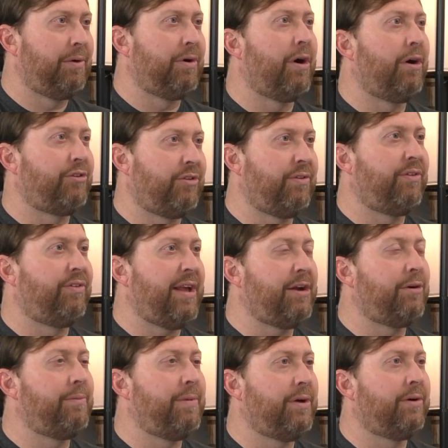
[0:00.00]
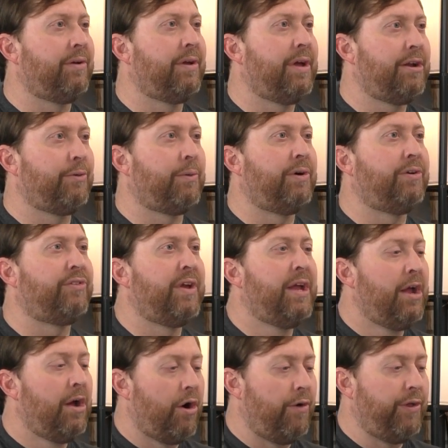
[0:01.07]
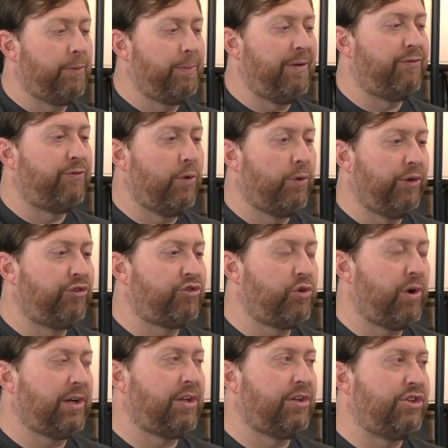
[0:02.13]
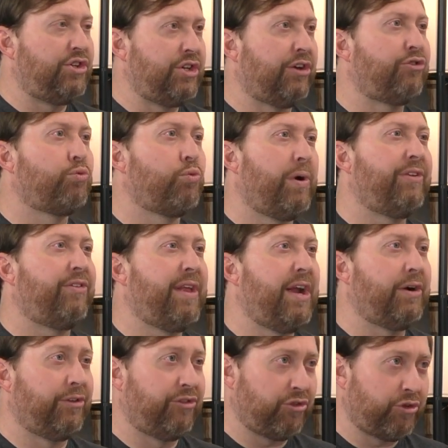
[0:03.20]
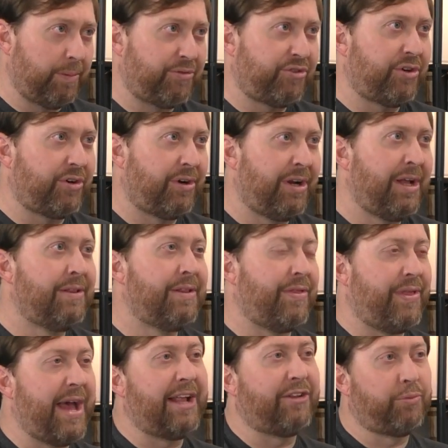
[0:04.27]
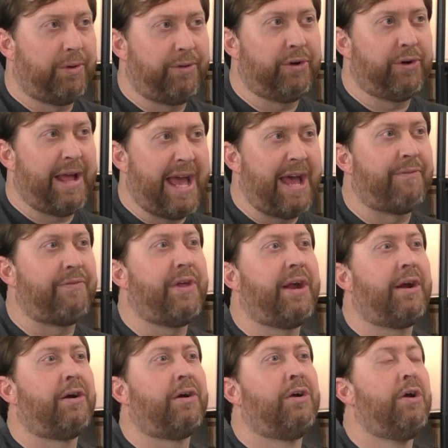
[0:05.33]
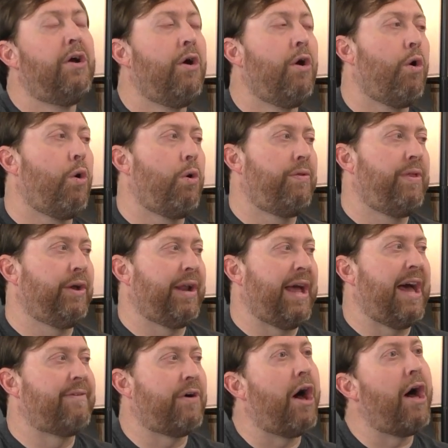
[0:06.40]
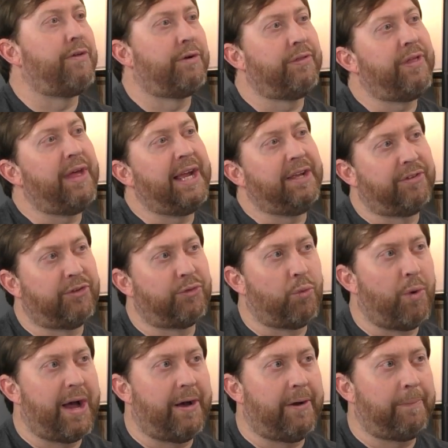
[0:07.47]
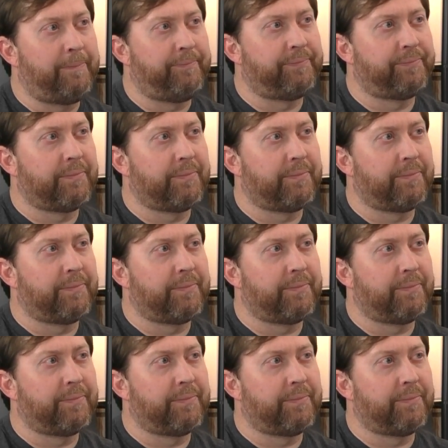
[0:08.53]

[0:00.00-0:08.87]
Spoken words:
in regards to the Seder meal. In other words, are they going to be fully strict to just what's there in Scripture, that's what they're going to have there? Or are they going to have other things as well?